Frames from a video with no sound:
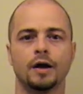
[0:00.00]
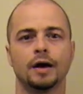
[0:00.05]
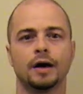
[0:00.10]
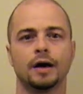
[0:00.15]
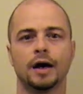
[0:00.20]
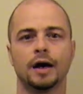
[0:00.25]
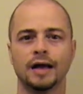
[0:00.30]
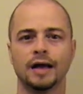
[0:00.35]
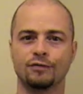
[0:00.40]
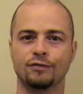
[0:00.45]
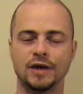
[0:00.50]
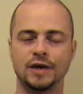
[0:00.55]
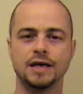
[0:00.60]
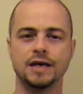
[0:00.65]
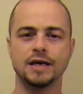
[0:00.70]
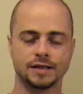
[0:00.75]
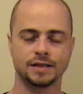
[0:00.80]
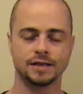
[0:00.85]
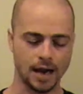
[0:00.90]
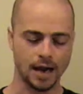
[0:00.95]
If he
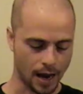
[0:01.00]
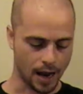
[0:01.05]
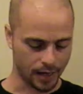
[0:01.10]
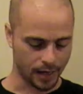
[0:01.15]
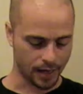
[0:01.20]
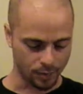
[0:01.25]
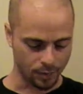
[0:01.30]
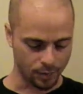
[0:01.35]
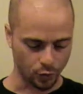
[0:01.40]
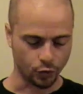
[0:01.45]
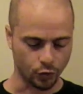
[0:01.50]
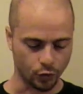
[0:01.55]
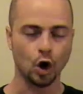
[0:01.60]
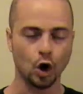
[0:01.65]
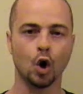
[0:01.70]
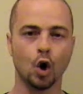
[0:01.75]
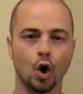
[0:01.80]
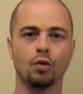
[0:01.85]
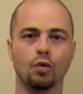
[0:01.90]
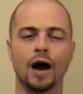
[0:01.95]
is not able to
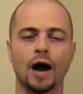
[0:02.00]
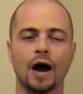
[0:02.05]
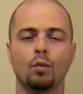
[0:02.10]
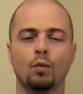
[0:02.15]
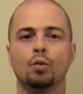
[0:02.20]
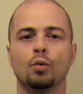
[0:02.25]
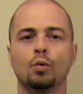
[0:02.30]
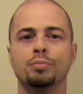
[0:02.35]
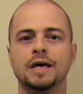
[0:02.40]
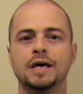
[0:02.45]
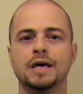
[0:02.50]
go, that will